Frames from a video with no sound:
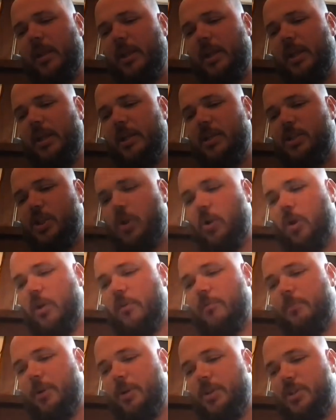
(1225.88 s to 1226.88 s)
He didn't show
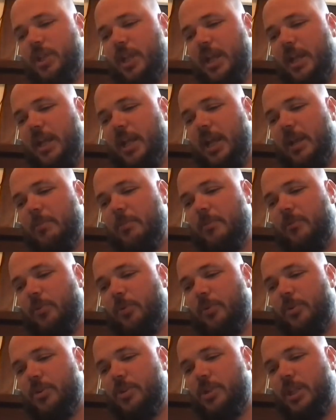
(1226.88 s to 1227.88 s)
off much that night
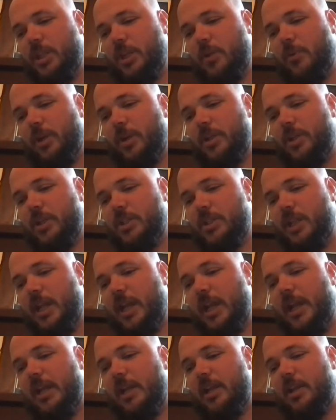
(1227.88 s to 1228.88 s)
before the senoritas. I
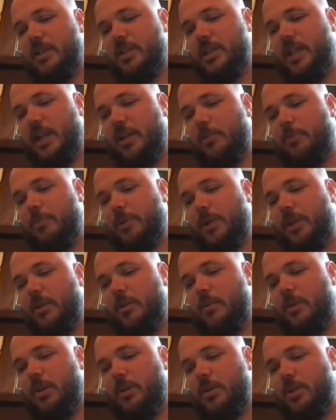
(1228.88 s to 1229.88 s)
hadn't unsaddled
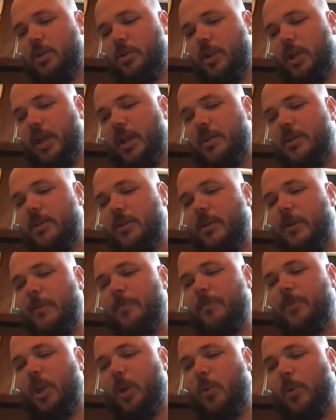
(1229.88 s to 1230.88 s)
Pinto yet.
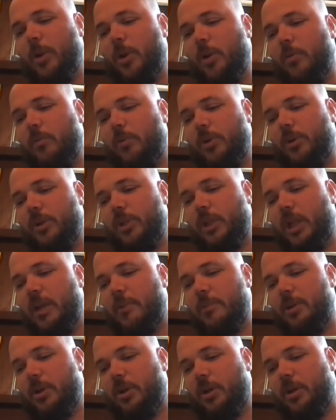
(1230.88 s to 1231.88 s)
I went over and
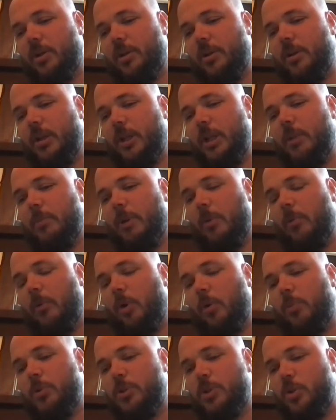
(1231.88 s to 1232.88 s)
climbed on. My
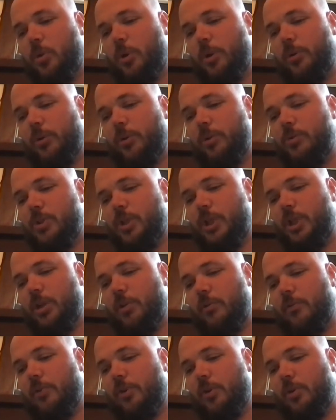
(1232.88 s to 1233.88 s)
rope was coiled loosely
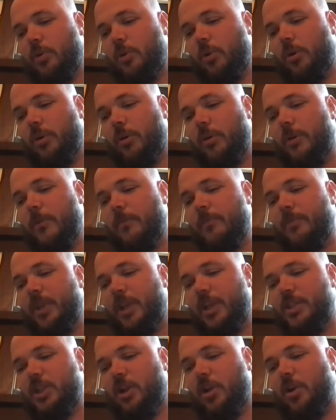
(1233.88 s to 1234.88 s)
over the horn.
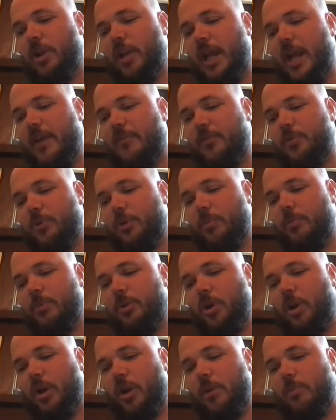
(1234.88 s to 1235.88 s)
I started after him,
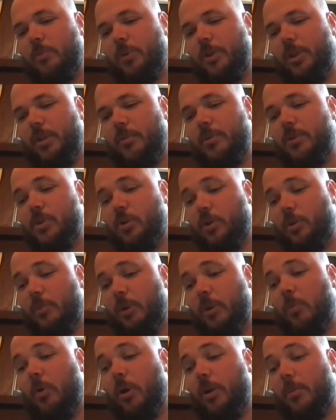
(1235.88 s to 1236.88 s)
caught up with him, and told him
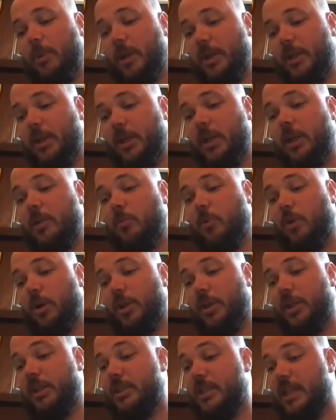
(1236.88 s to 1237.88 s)
I wanted my gun and
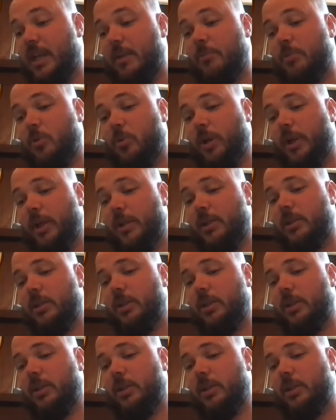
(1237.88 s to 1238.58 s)
wanted it damn quick.